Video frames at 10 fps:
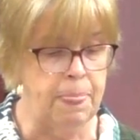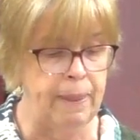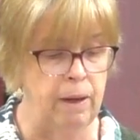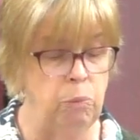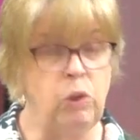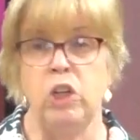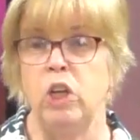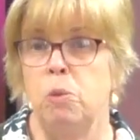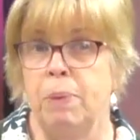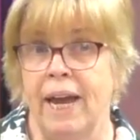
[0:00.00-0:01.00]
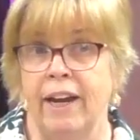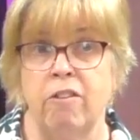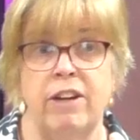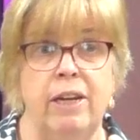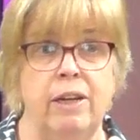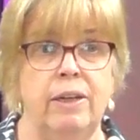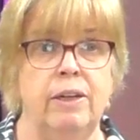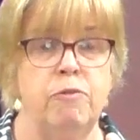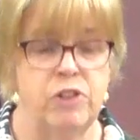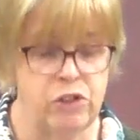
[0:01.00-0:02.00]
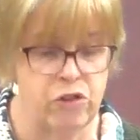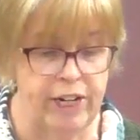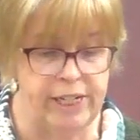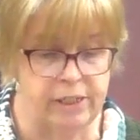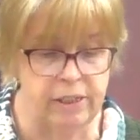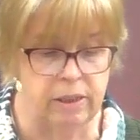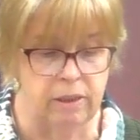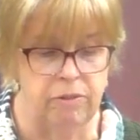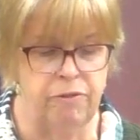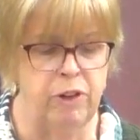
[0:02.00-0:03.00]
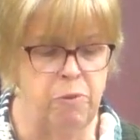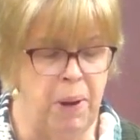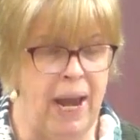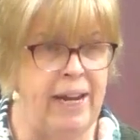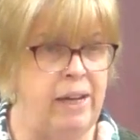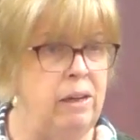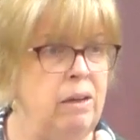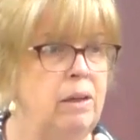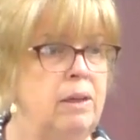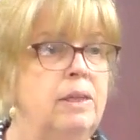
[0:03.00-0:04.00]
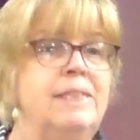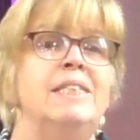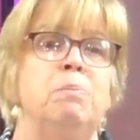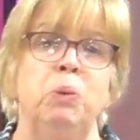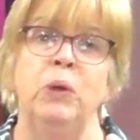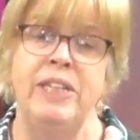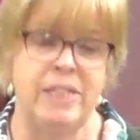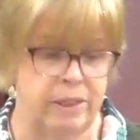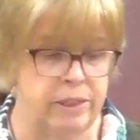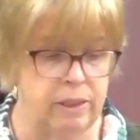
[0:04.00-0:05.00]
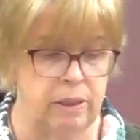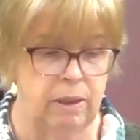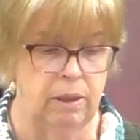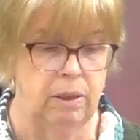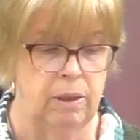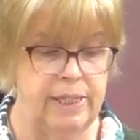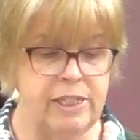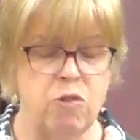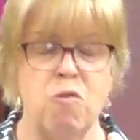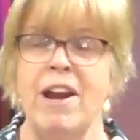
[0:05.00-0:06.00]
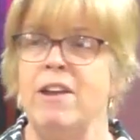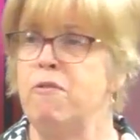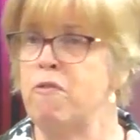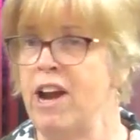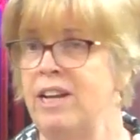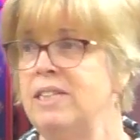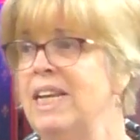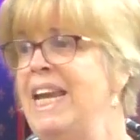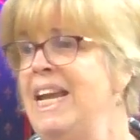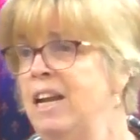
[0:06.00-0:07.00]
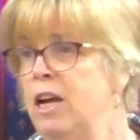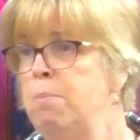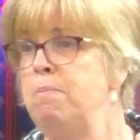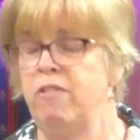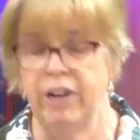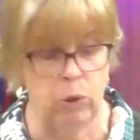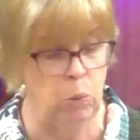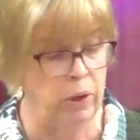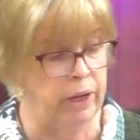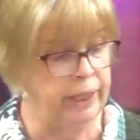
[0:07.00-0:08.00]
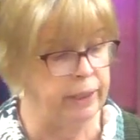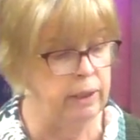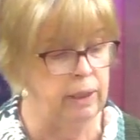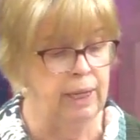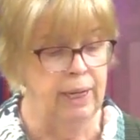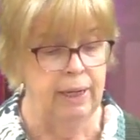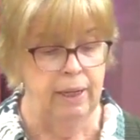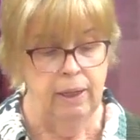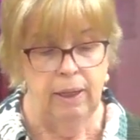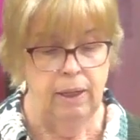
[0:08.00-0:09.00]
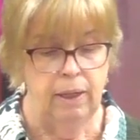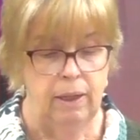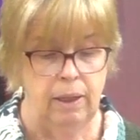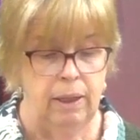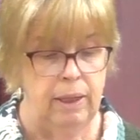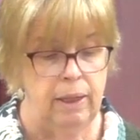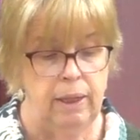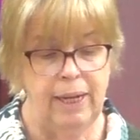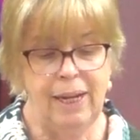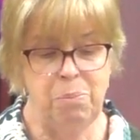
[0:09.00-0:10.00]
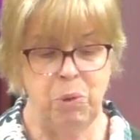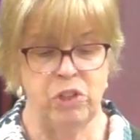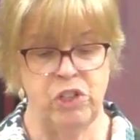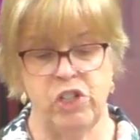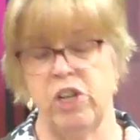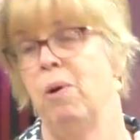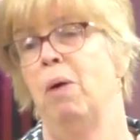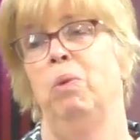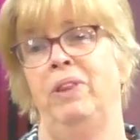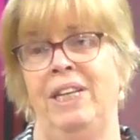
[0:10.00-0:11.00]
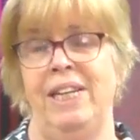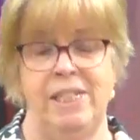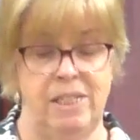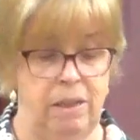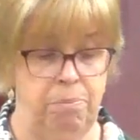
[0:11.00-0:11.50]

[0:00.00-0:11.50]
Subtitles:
Wouldn't you be angry, frustrated, full of pain, disappointed? This great friend, healer, miracle worker, he hadn't bothered to show up when they needed him.